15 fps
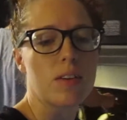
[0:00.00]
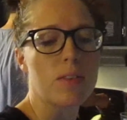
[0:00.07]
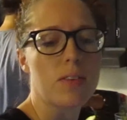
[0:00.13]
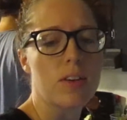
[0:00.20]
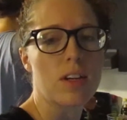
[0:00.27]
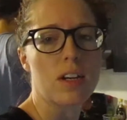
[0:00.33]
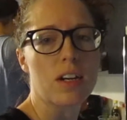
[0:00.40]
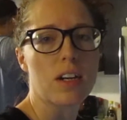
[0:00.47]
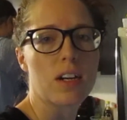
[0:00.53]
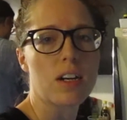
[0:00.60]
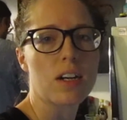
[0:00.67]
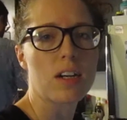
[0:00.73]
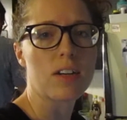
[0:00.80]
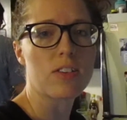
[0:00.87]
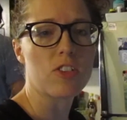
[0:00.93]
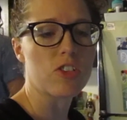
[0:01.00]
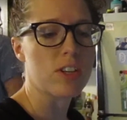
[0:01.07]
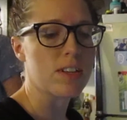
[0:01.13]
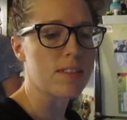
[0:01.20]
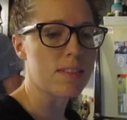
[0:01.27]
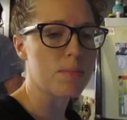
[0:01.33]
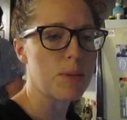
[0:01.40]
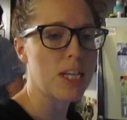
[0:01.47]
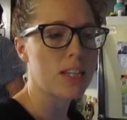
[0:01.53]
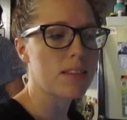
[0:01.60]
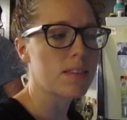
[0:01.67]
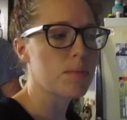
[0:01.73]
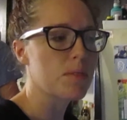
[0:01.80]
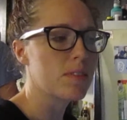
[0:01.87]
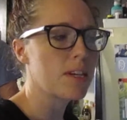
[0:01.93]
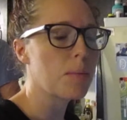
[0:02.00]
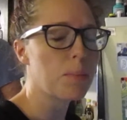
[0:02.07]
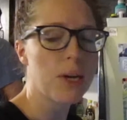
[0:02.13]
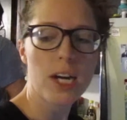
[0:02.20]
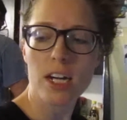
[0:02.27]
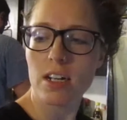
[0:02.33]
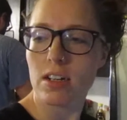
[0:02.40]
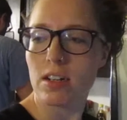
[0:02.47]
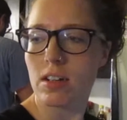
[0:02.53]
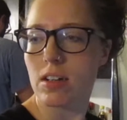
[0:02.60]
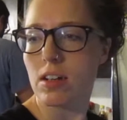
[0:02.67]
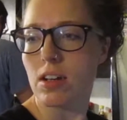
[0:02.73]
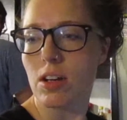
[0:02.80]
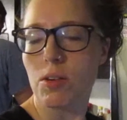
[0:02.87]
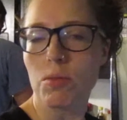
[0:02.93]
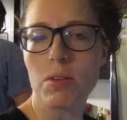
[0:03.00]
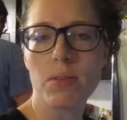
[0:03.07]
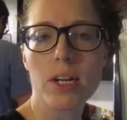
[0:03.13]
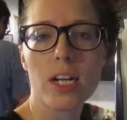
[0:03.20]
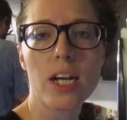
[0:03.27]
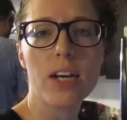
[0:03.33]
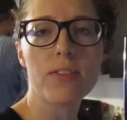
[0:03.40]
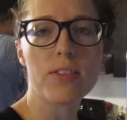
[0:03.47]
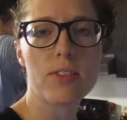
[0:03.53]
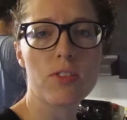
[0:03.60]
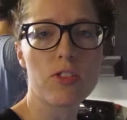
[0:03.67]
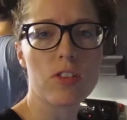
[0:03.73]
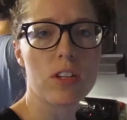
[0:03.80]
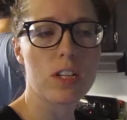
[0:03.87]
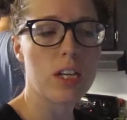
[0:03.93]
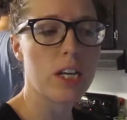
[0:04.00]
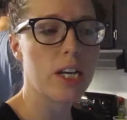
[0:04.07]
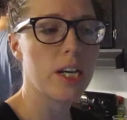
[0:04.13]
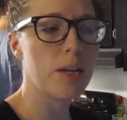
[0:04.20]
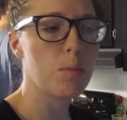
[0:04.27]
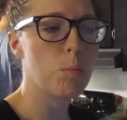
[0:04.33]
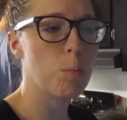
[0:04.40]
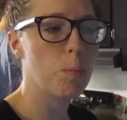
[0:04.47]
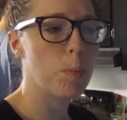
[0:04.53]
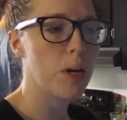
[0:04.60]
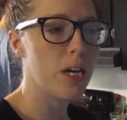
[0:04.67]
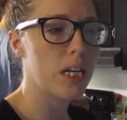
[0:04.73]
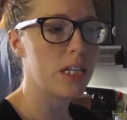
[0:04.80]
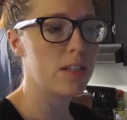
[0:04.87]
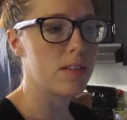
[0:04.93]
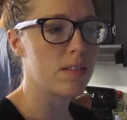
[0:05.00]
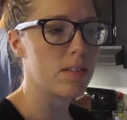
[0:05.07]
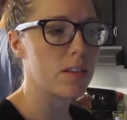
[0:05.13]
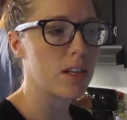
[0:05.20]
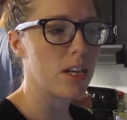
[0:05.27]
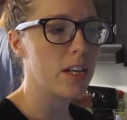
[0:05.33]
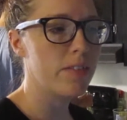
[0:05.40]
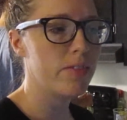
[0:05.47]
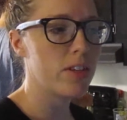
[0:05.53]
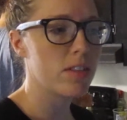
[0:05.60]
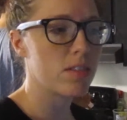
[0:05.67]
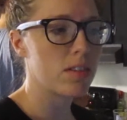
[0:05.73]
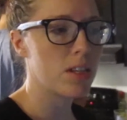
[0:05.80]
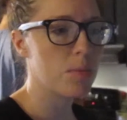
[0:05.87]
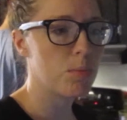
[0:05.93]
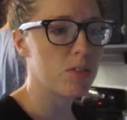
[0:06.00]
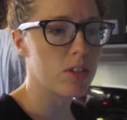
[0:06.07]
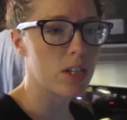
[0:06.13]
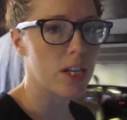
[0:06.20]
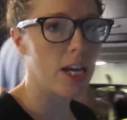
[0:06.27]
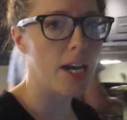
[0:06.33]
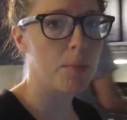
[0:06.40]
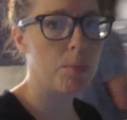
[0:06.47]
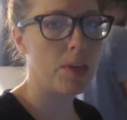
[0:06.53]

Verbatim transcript: We're just making some supper. We were gonna have sushi today, but I kind of fell asleep and took a nap